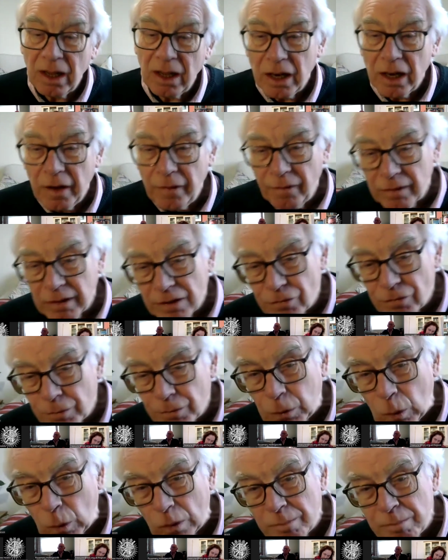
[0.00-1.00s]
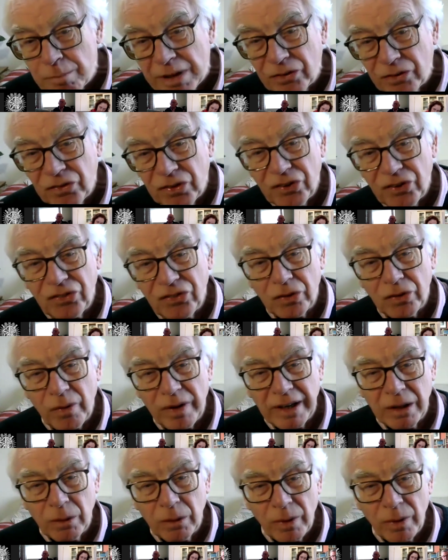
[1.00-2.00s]
and the Liverpool and Manchester
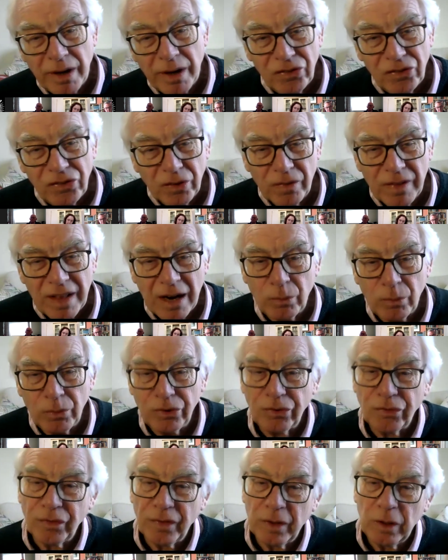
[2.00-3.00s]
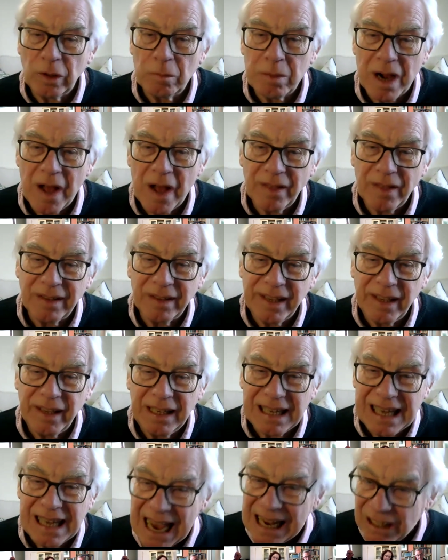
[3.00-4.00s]
Railway. So that was filled by the Leigh
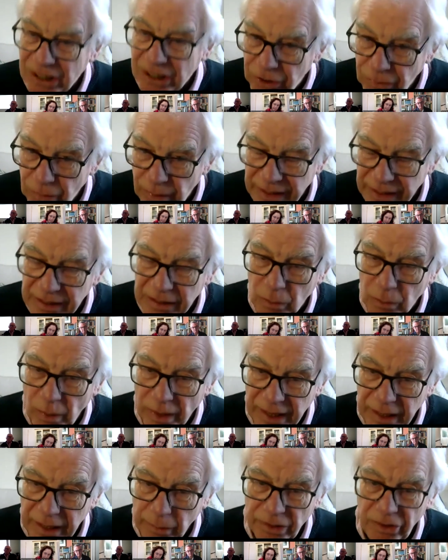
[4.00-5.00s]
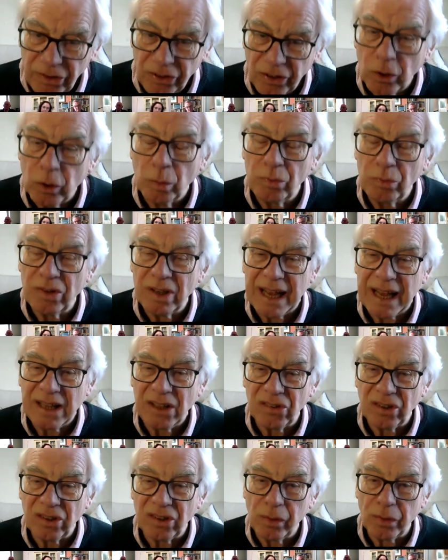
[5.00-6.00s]
and Kenyon Railway, which opened in
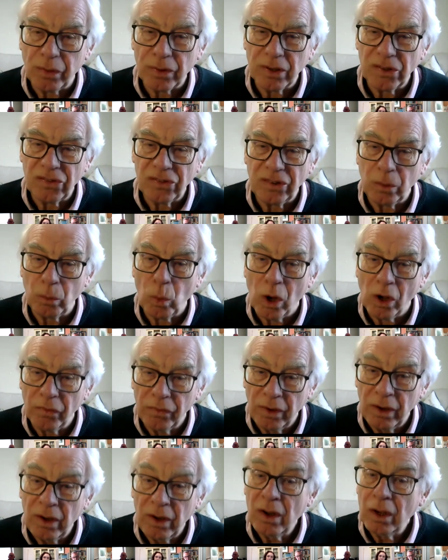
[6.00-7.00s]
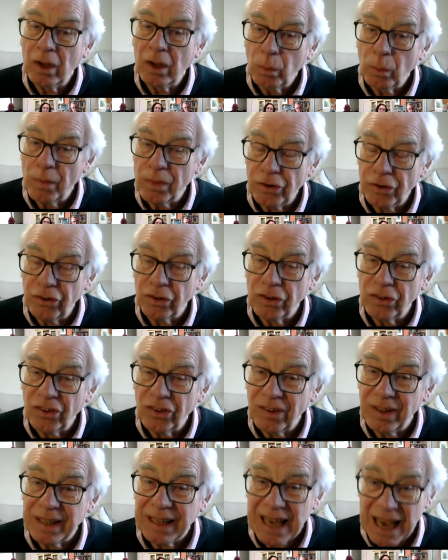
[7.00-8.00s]
1831 with a
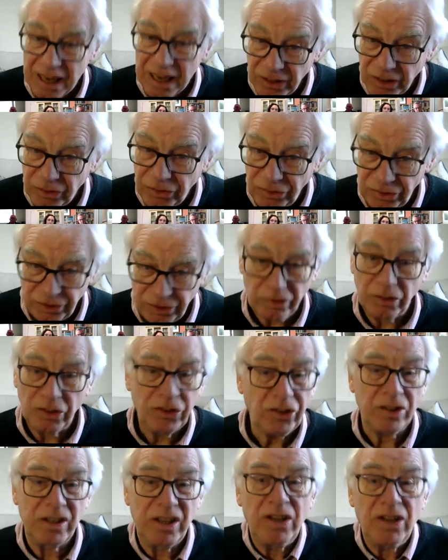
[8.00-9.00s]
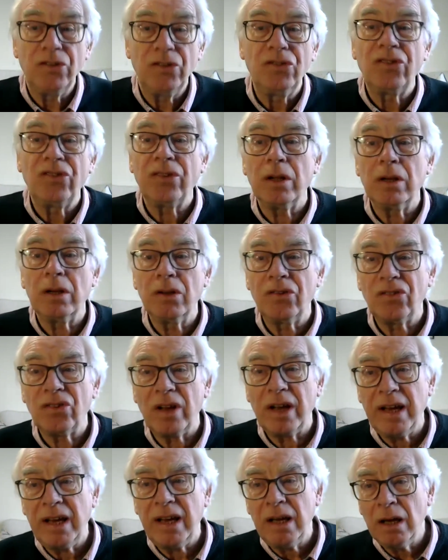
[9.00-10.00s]
junction at Kenyon Junction. You can still
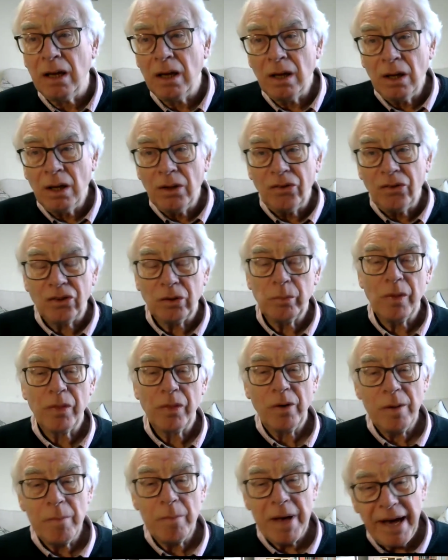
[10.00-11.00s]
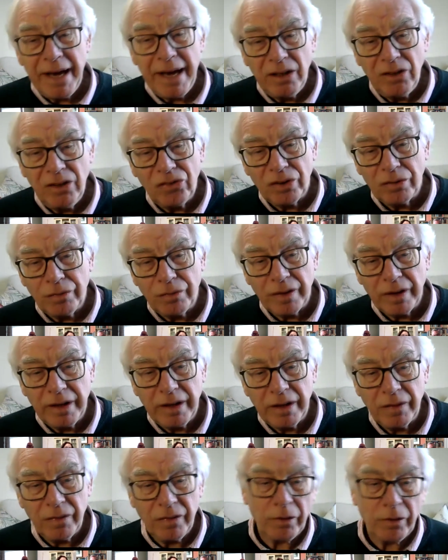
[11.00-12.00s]
see some of the remains of
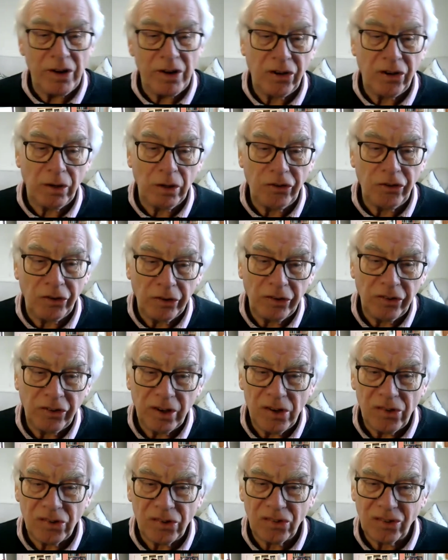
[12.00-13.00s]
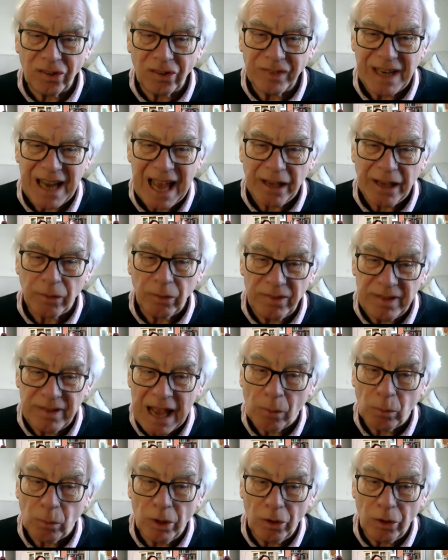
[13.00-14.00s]
the original junction. It's a sort of
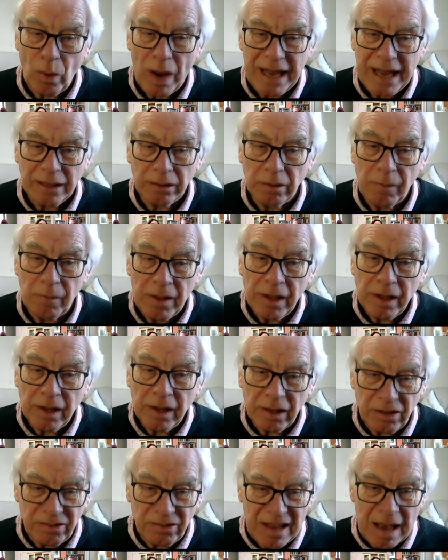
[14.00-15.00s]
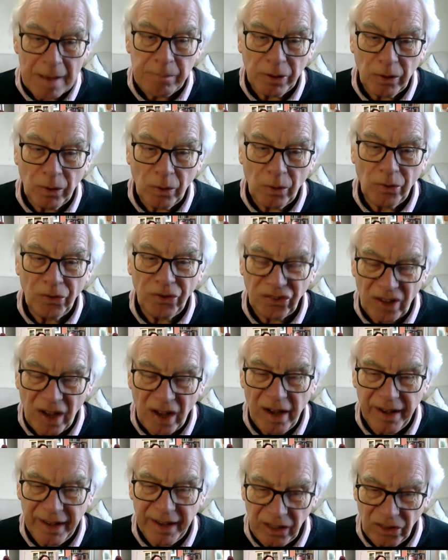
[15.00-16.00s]
network rail depot
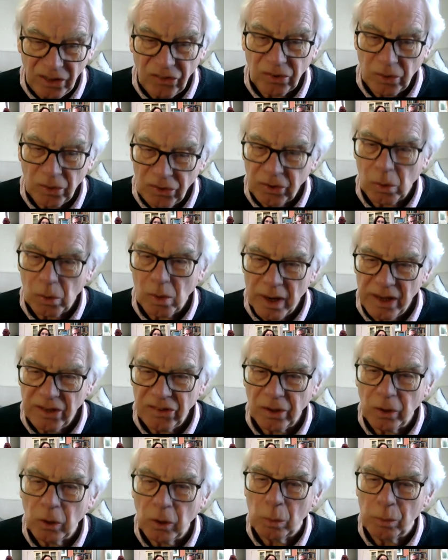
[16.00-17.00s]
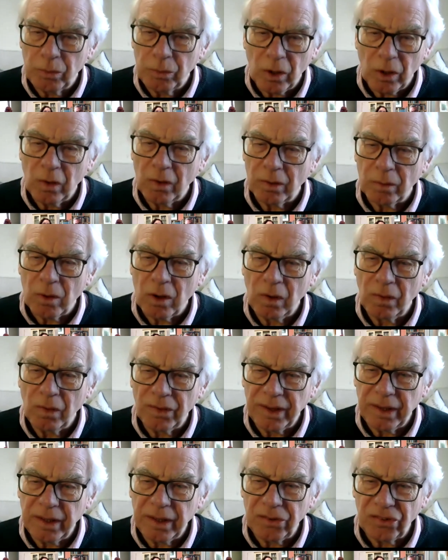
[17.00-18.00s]
site, so it's quite open, although all
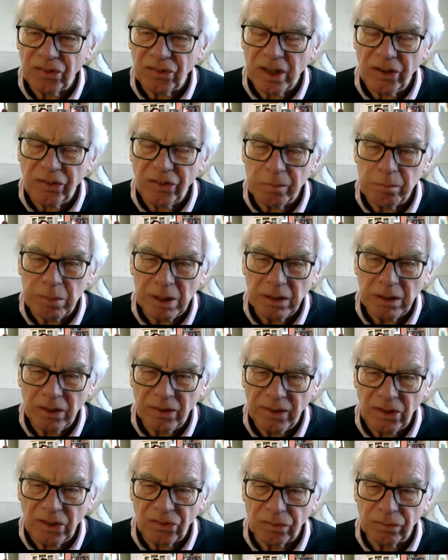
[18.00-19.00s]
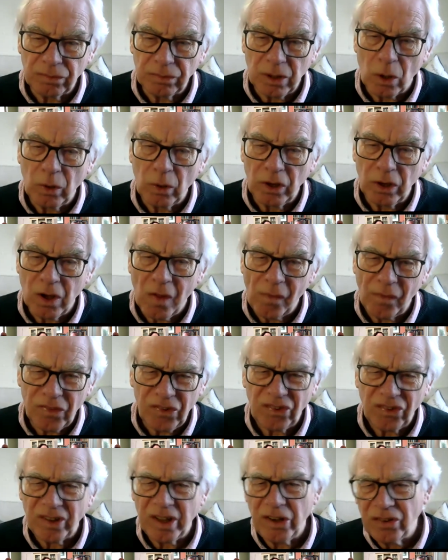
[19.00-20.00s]
the station buildings have long gone. The
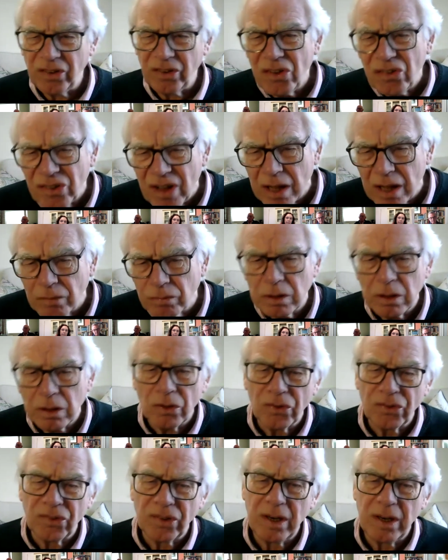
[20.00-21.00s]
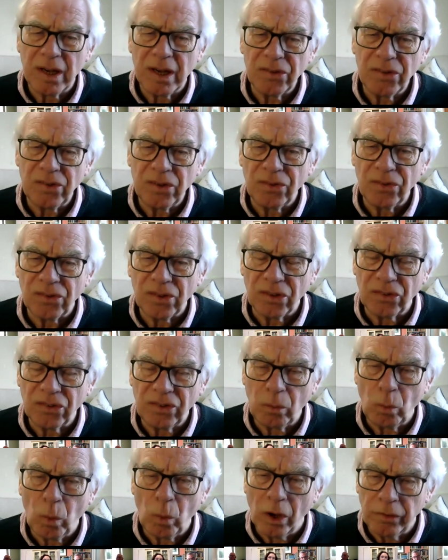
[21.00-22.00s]
station itself closed in
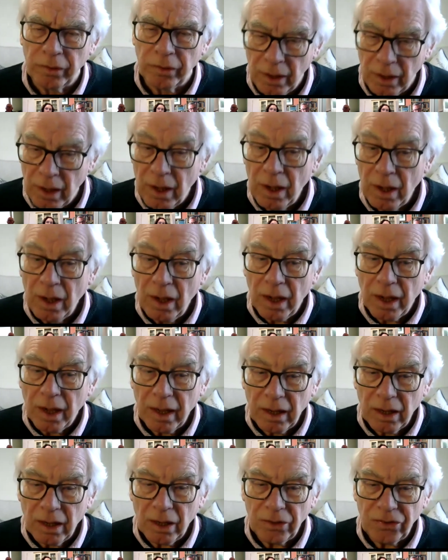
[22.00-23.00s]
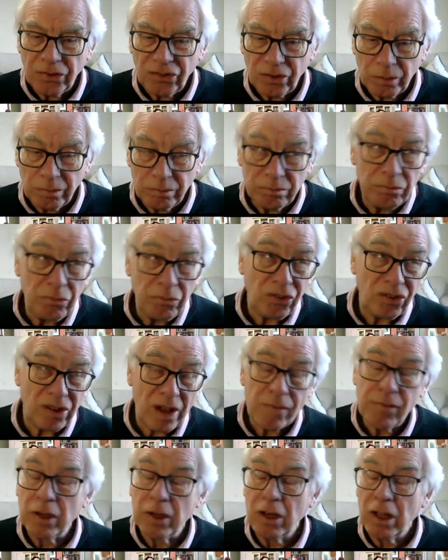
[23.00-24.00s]
1961, some
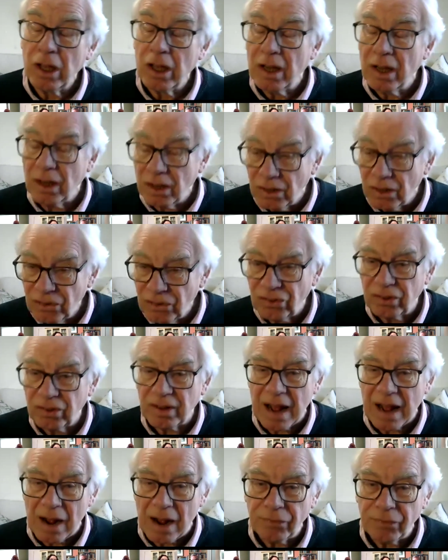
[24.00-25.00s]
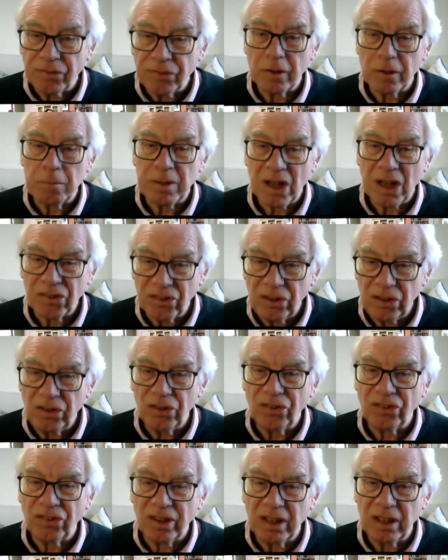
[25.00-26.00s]
7 years after the passenger
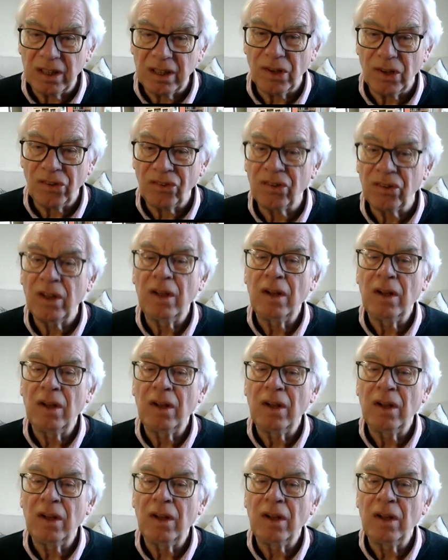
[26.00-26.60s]
service